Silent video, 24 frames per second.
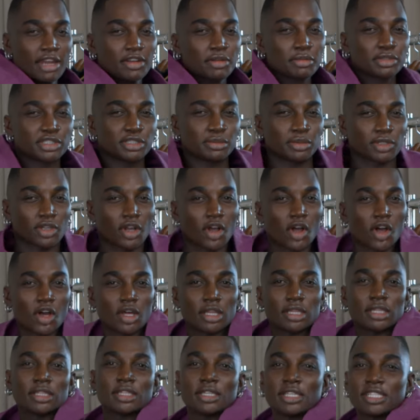I don't know what you would
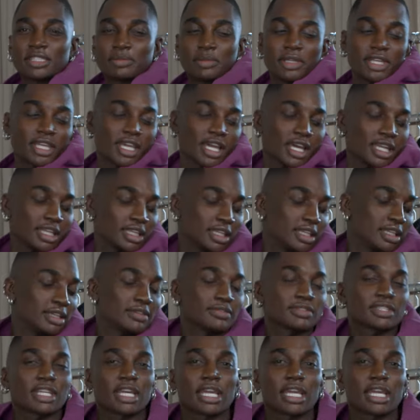call this, but it kind of gives